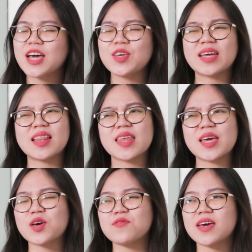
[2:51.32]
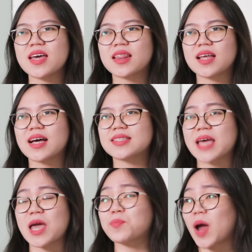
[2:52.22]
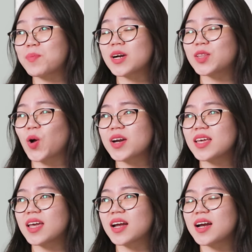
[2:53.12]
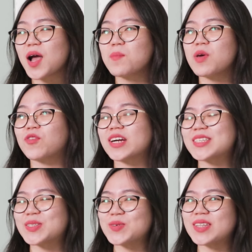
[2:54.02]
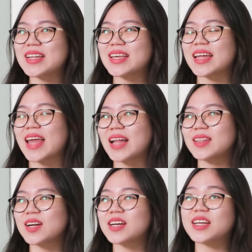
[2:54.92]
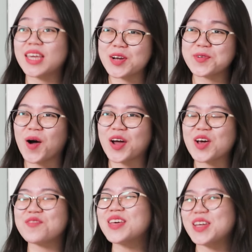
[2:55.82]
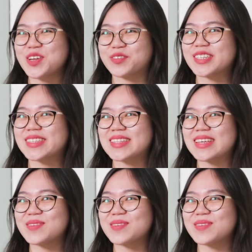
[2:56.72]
You can think of it as a preparatory year before a student can enter year one of the university.